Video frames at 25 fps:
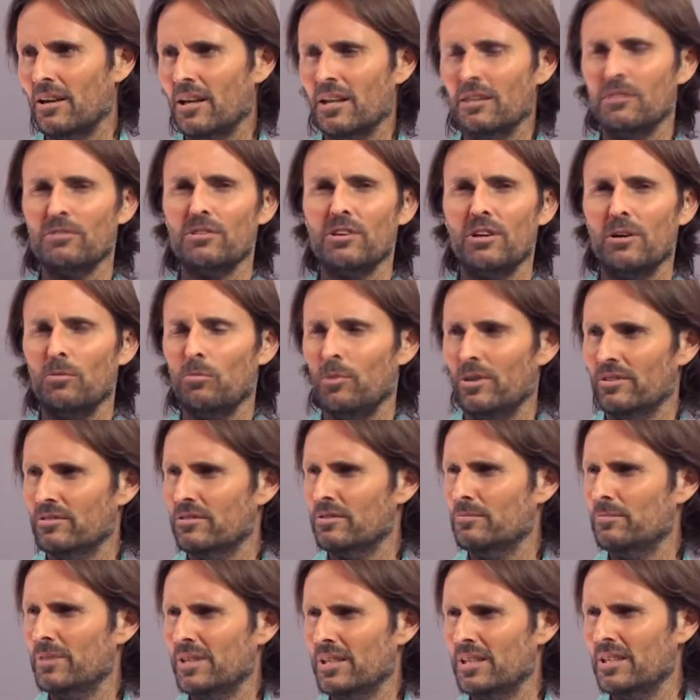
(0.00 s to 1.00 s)
oh, look, I
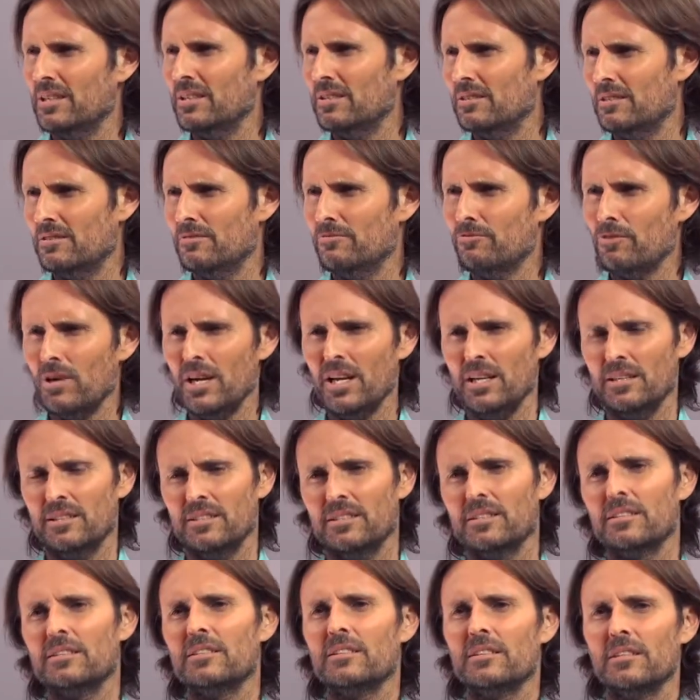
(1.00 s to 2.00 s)
want to be your
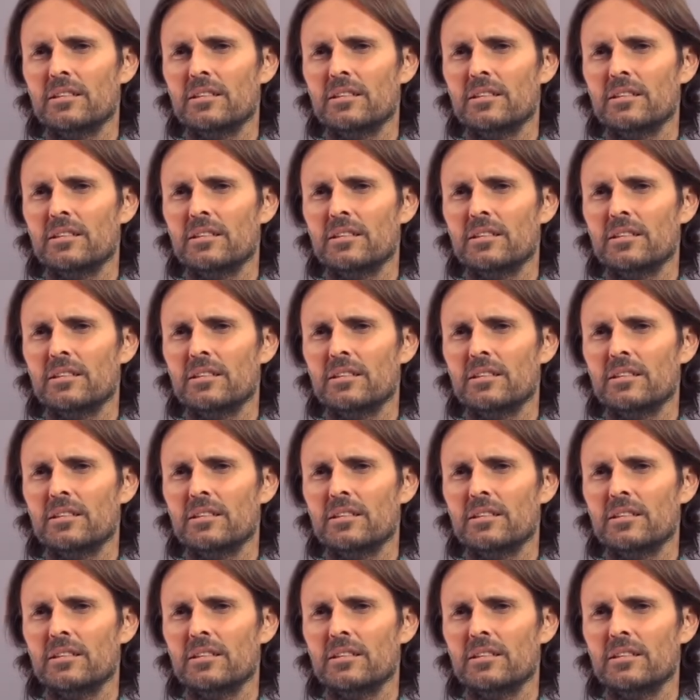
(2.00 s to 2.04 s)
friend.